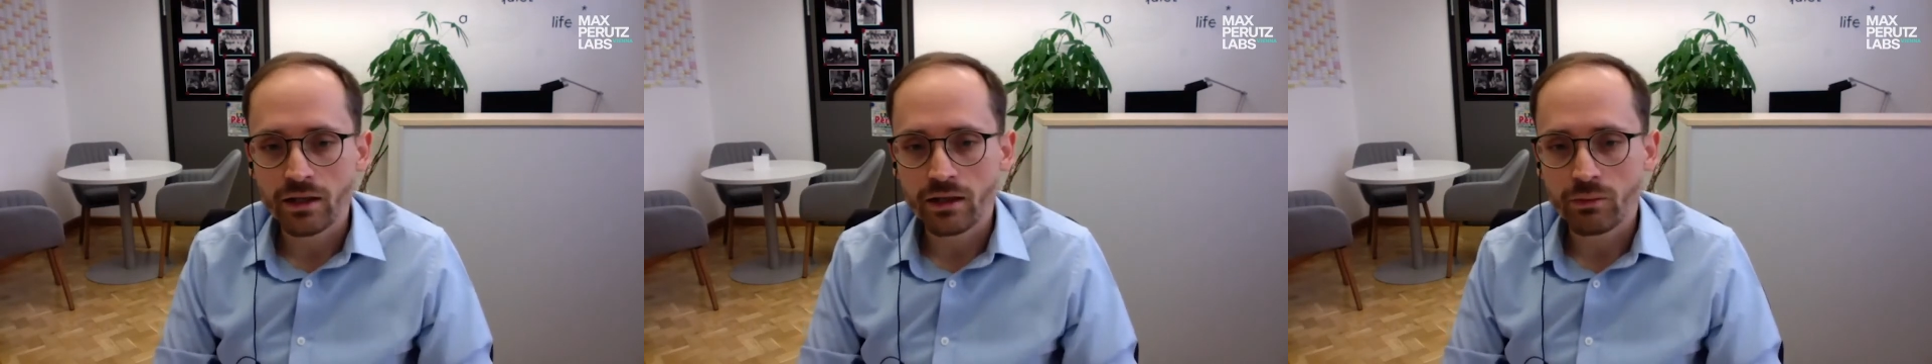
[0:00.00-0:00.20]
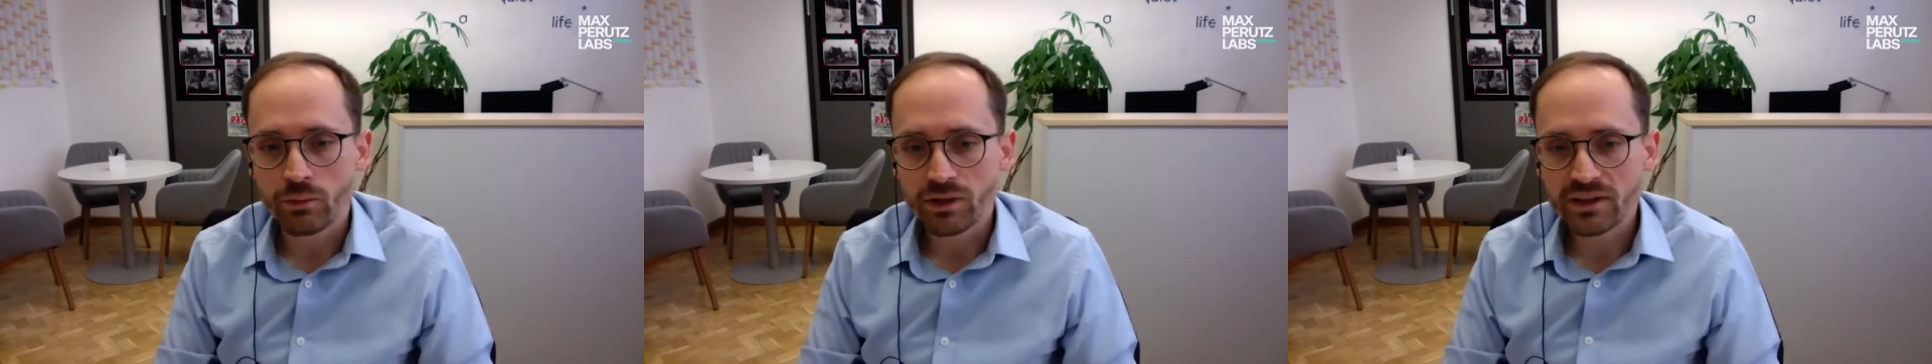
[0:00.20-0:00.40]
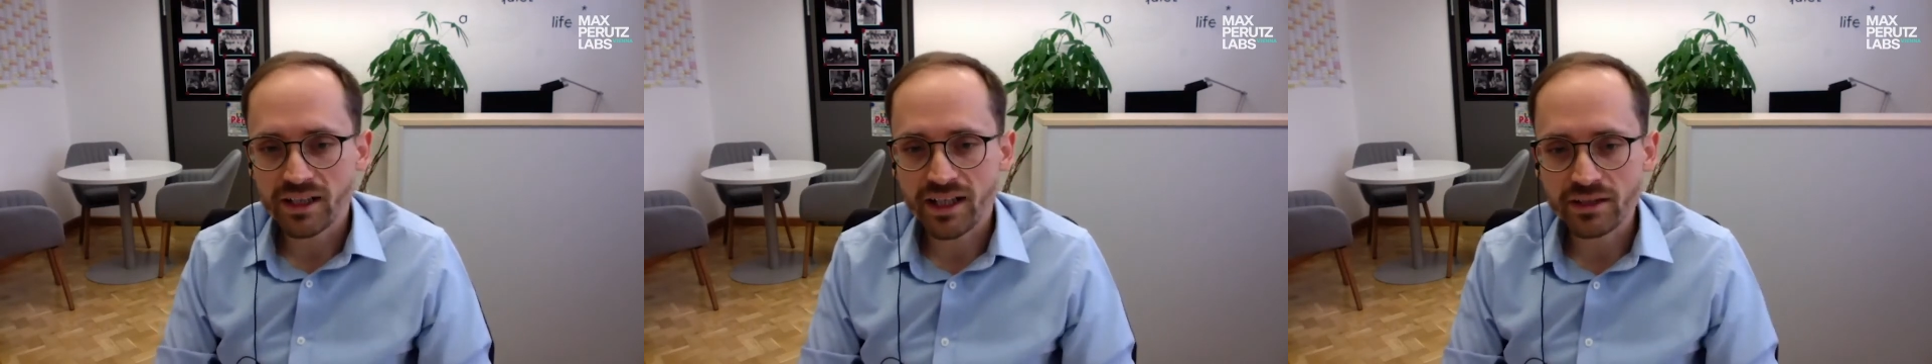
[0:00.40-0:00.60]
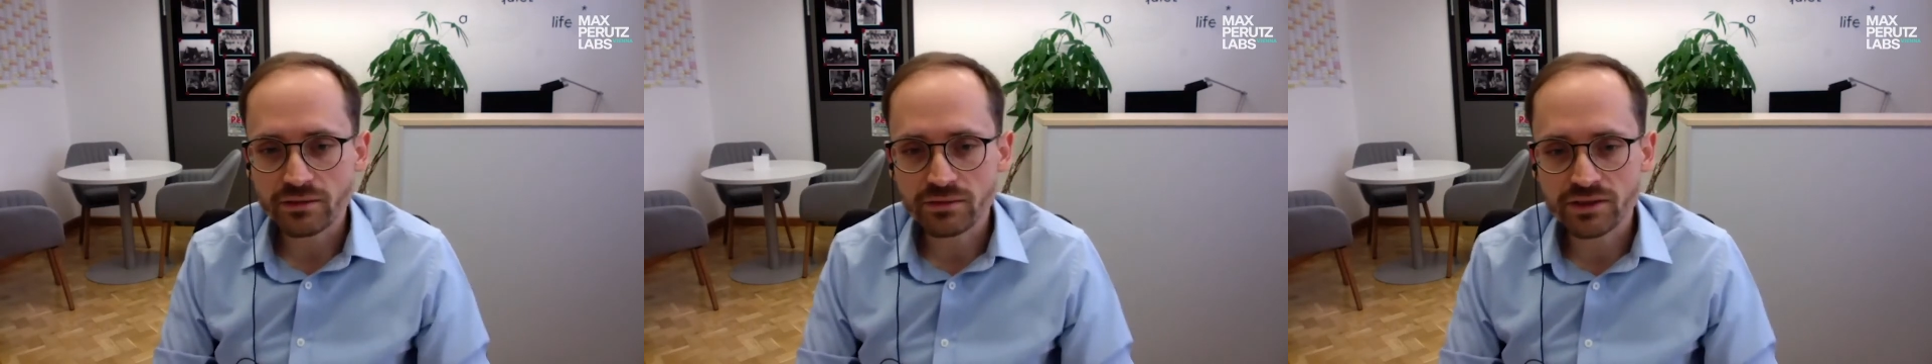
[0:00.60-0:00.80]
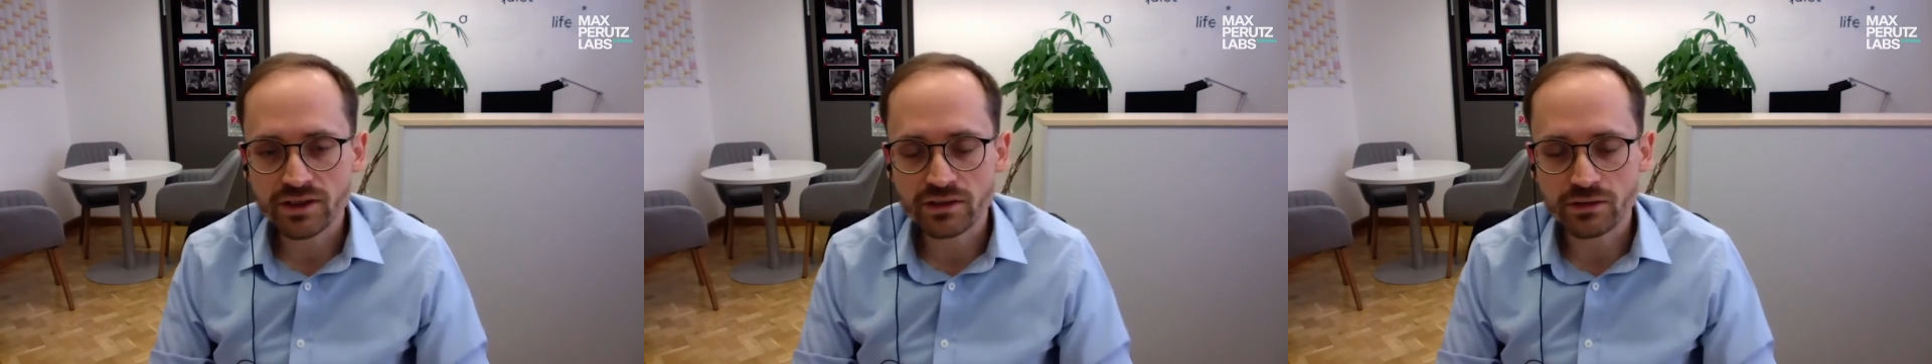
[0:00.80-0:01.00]
What kind
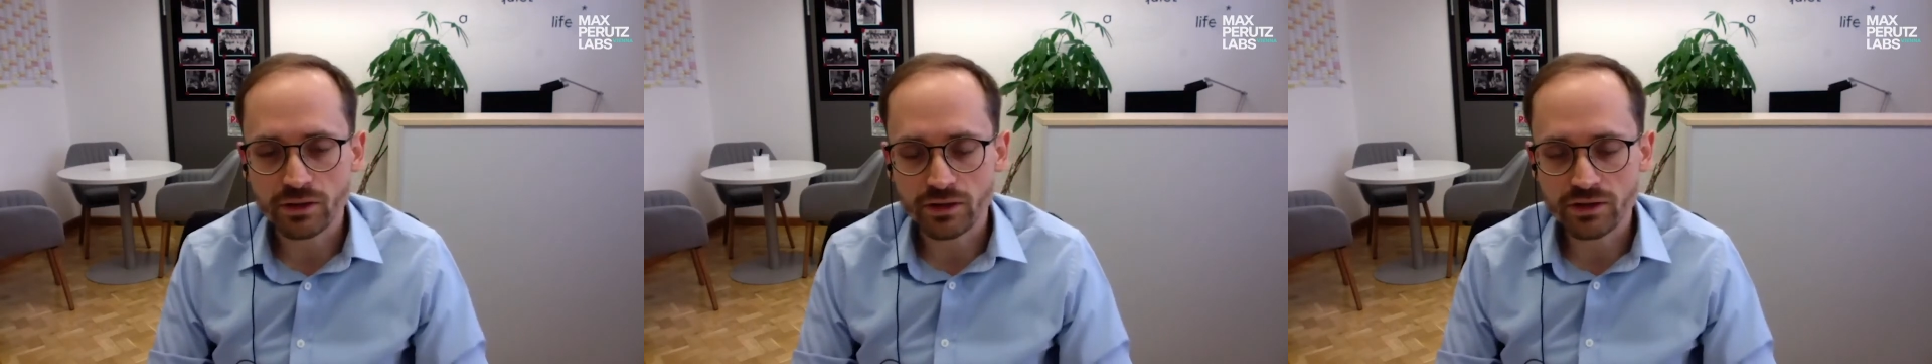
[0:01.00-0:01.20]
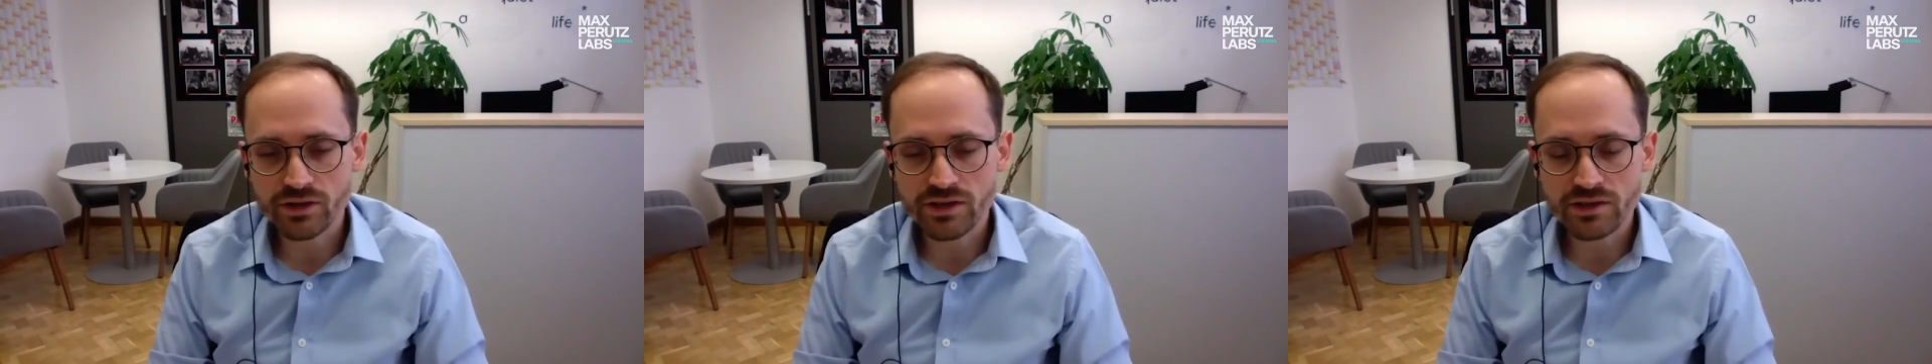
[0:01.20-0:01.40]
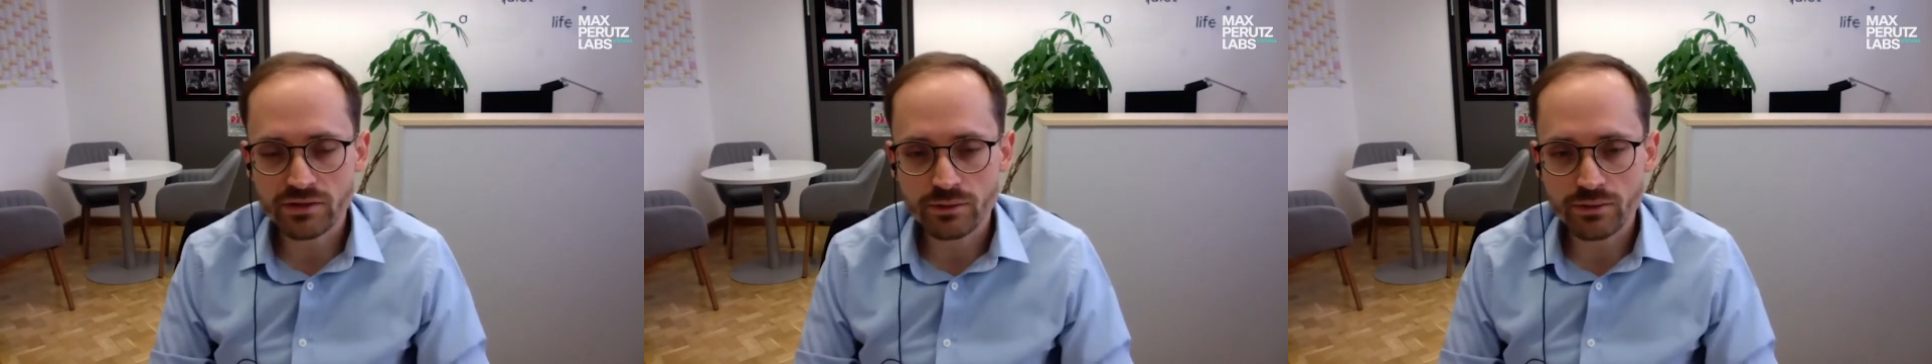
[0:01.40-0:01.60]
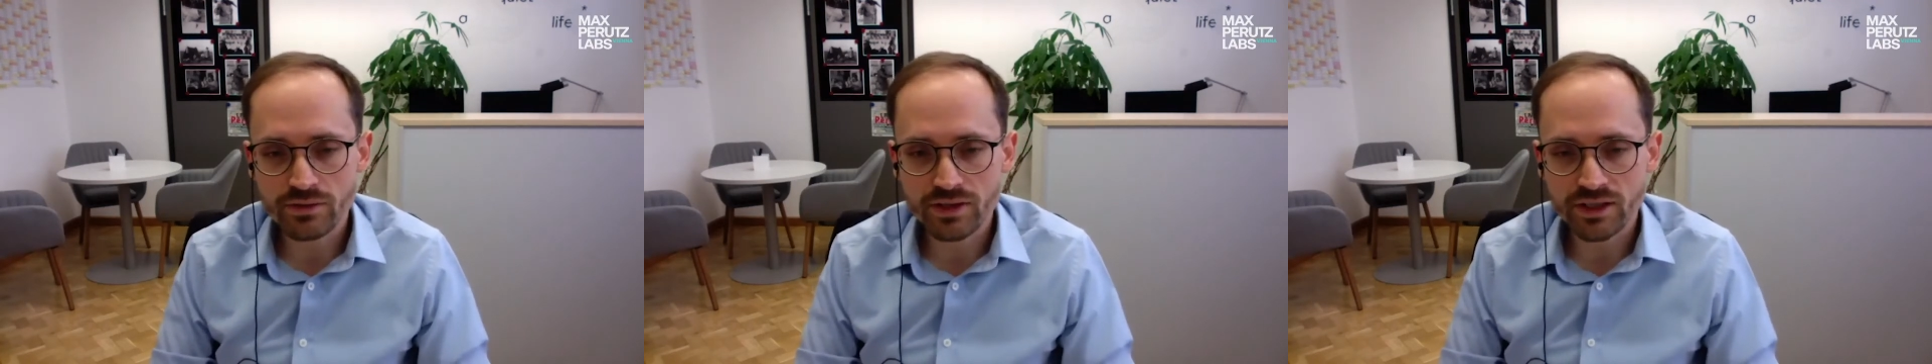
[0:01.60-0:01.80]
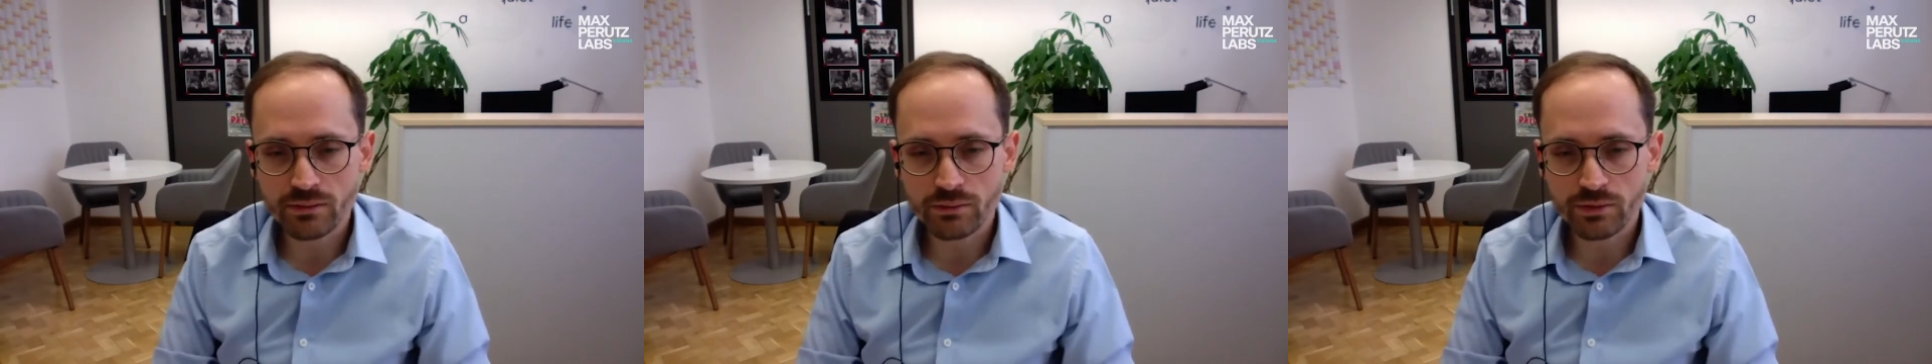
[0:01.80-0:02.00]
of technologies do you think